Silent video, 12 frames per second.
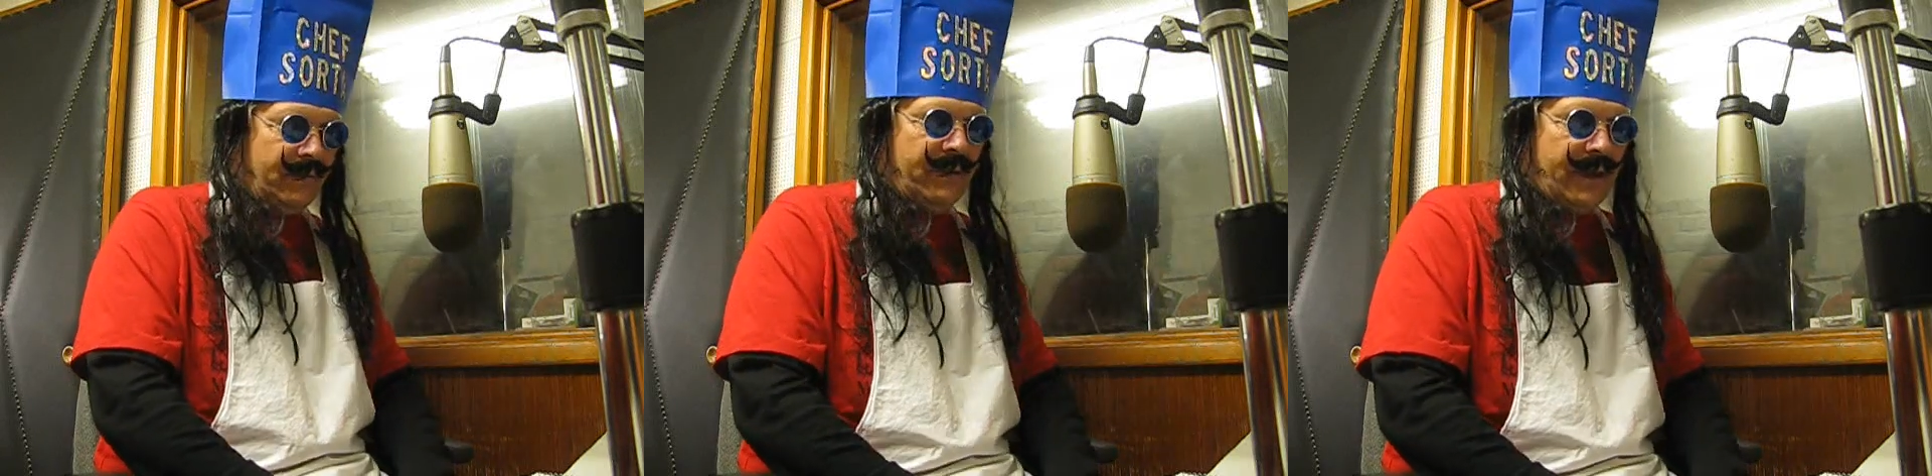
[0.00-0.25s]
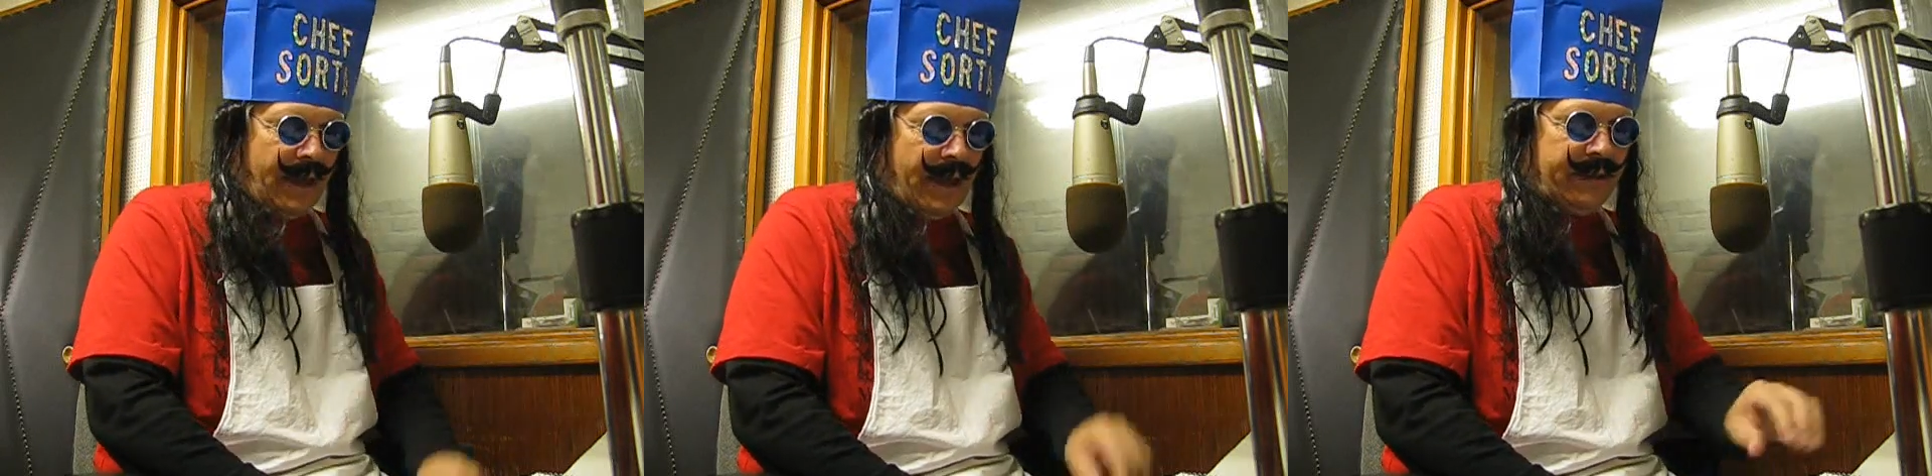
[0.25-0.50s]

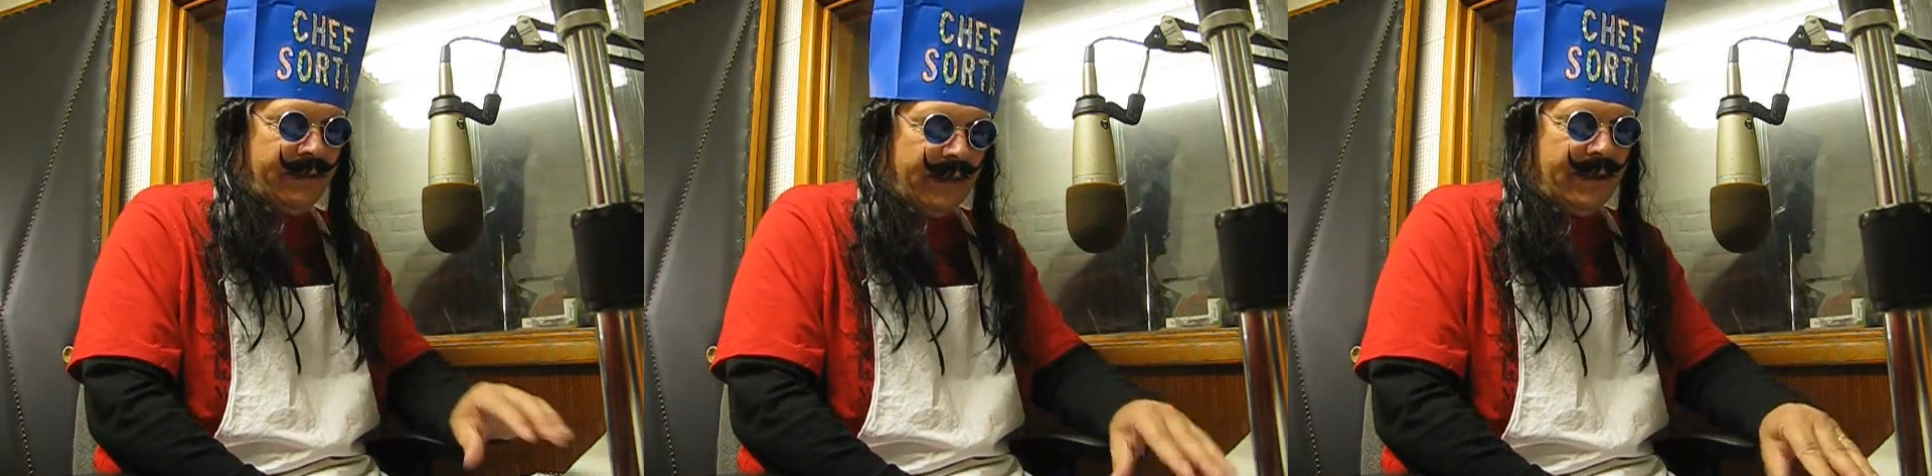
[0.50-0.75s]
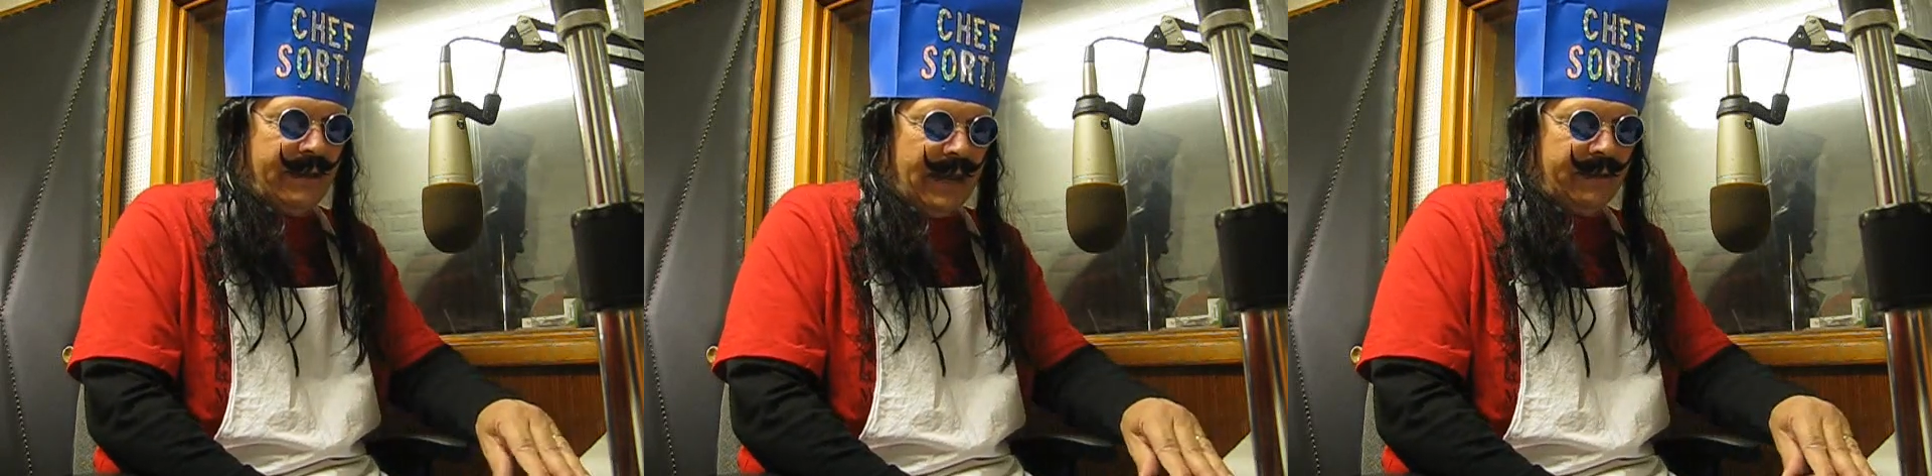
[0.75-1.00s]
Yes,
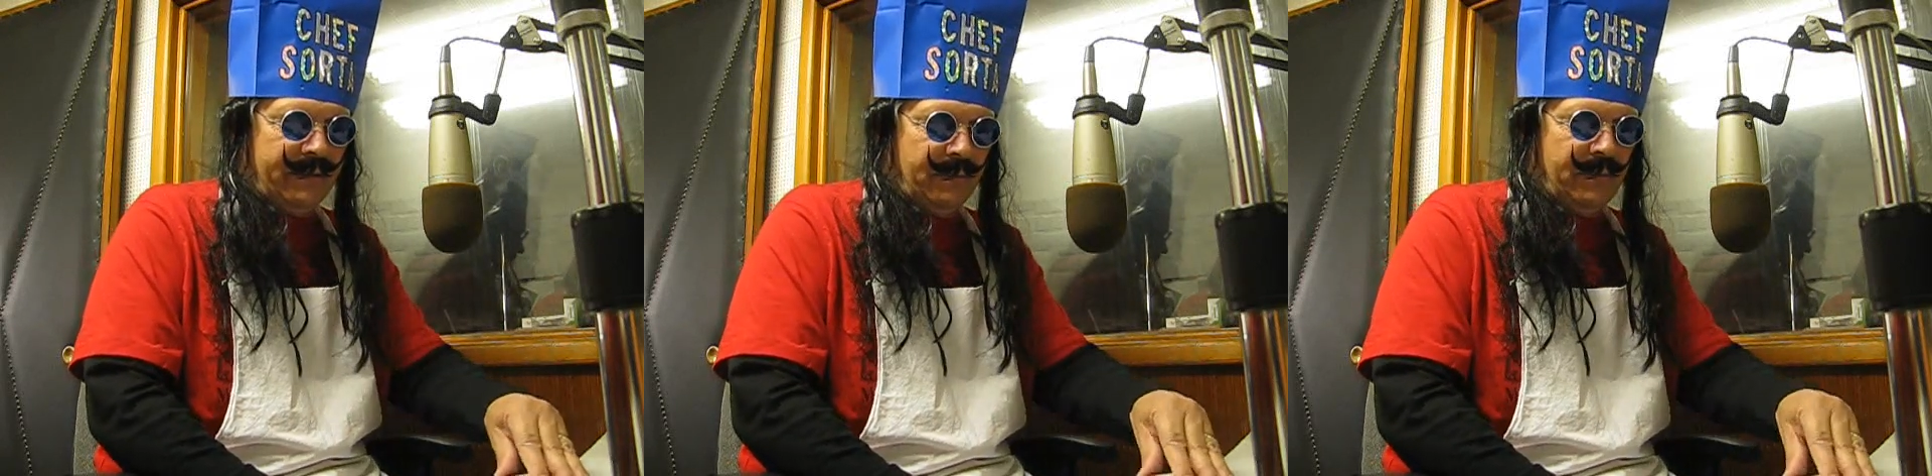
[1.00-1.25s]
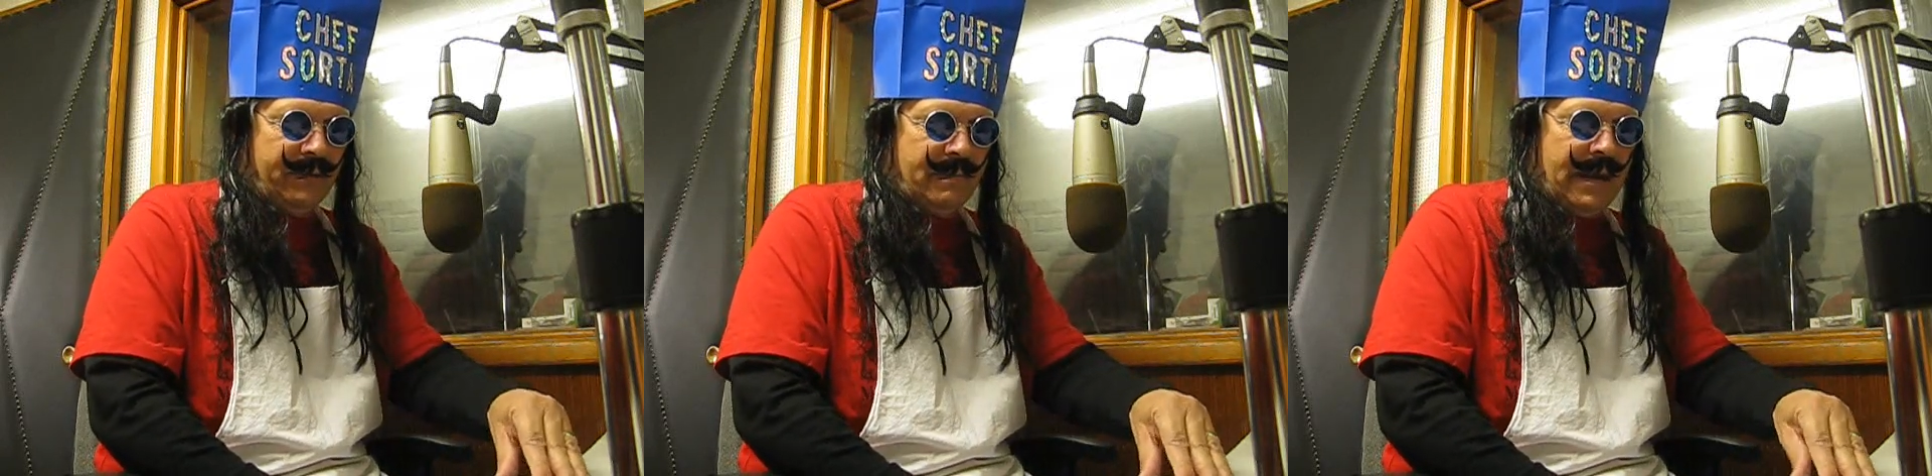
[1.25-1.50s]
uh, that
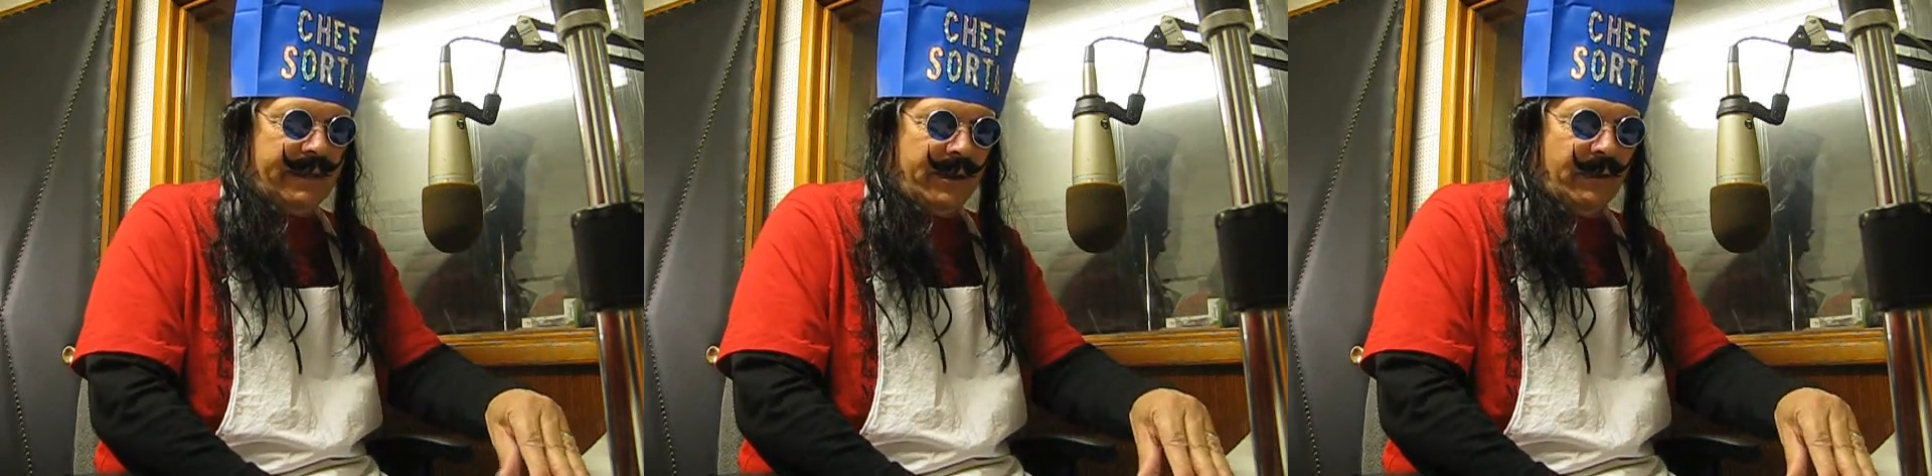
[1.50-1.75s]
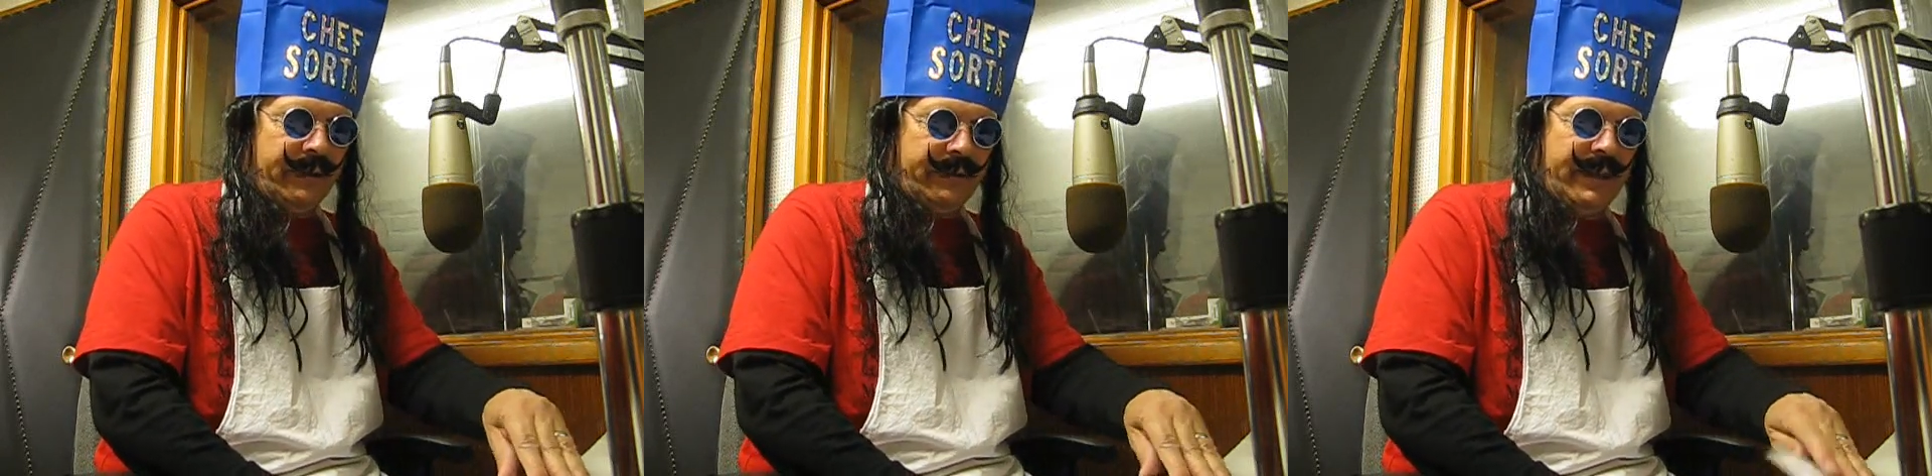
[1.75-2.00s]
was about the
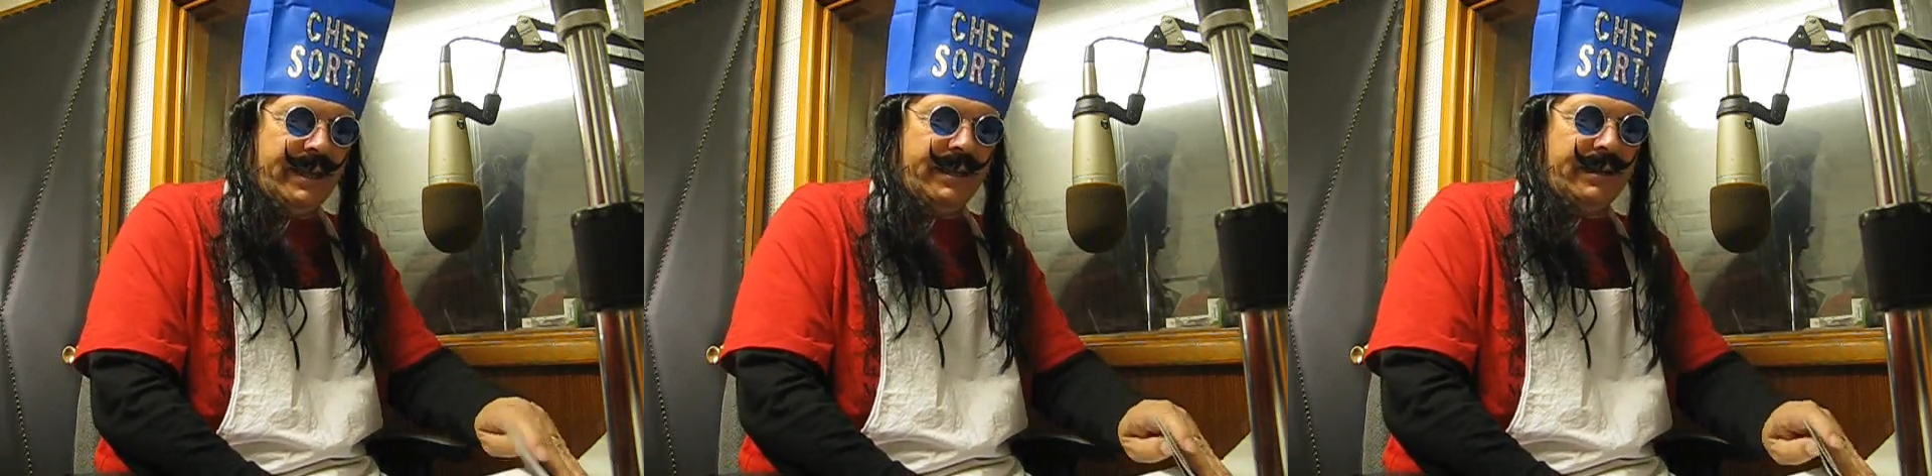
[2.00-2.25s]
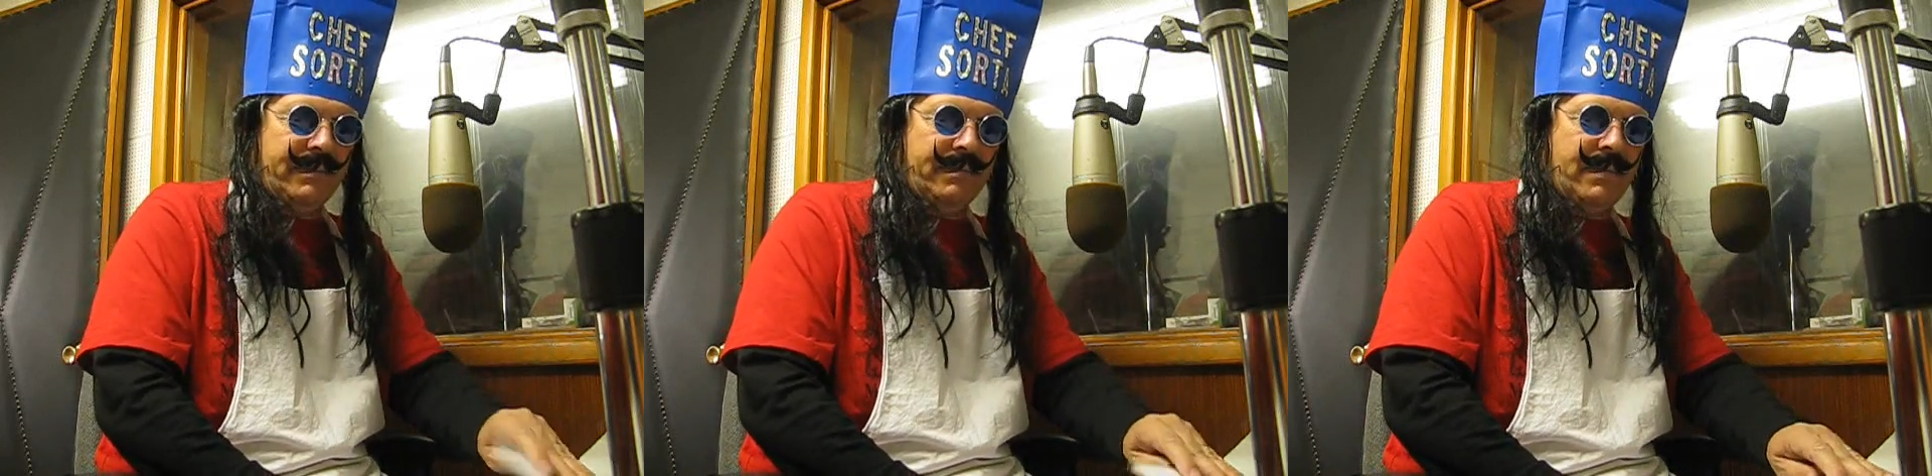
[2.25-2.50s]
only
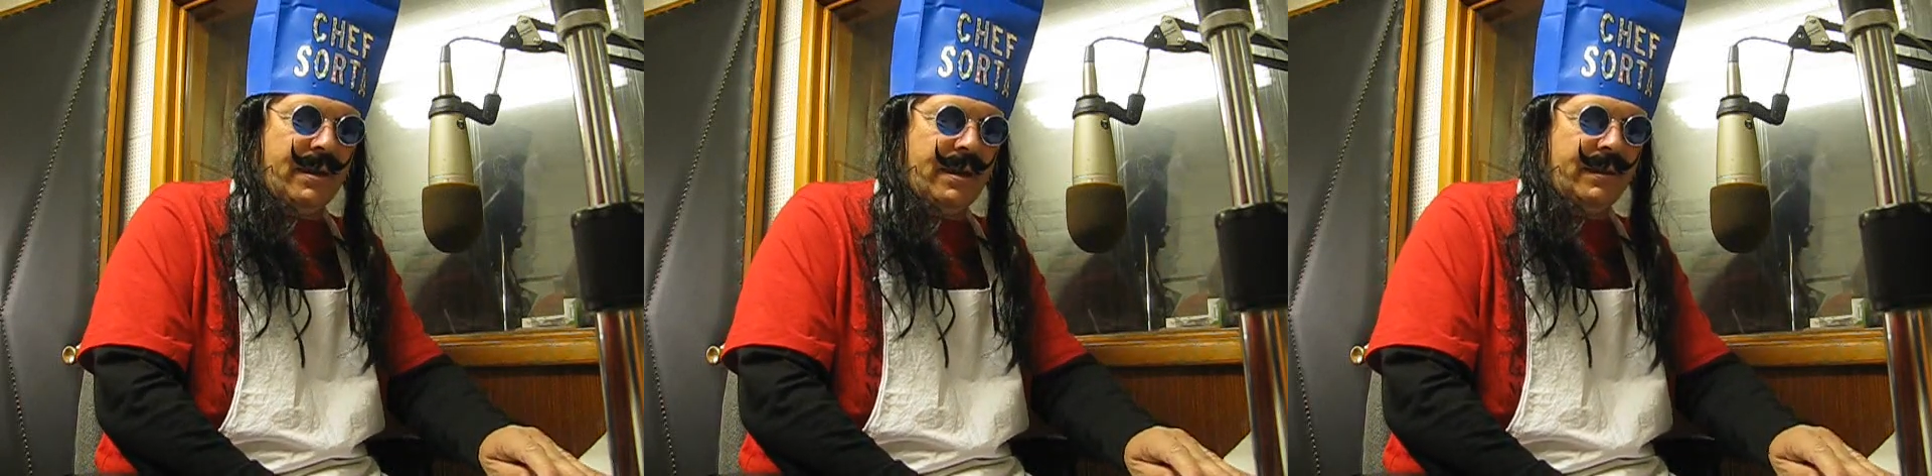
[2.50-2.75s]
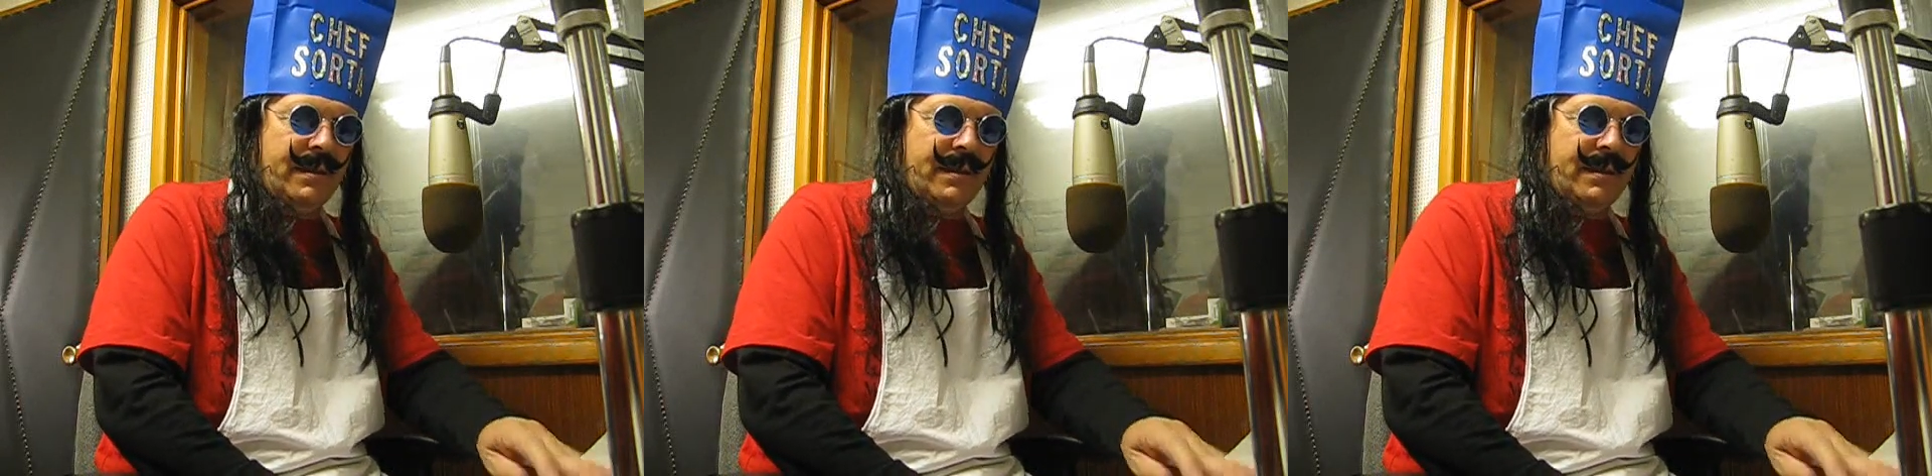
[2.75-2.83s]
thing uh,